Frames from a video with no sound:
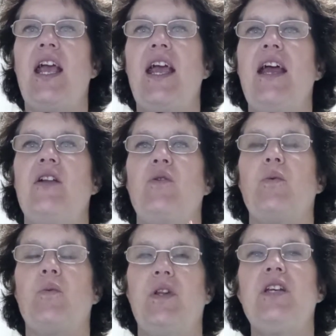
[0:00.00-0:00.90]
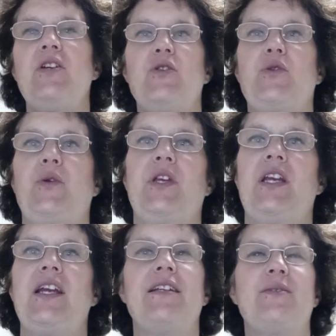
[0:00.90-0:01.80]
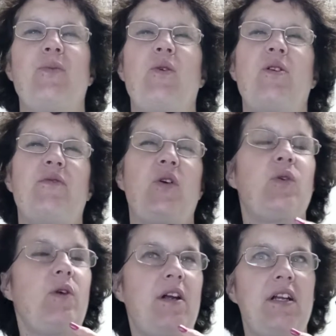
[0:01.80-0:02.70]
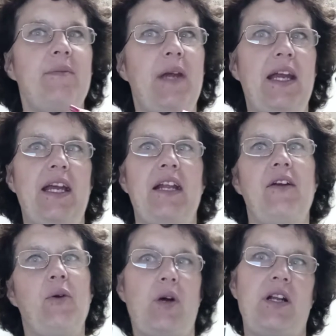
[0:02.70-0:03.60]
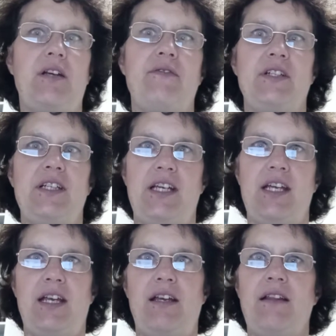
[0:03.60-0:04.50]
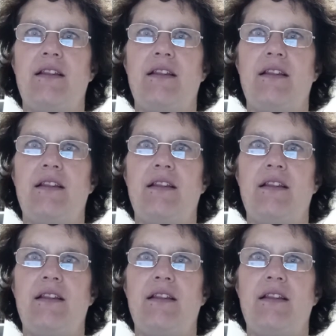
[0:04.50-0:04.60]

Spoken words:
And really and truly, it's more of a chronic pain and chronic fatigue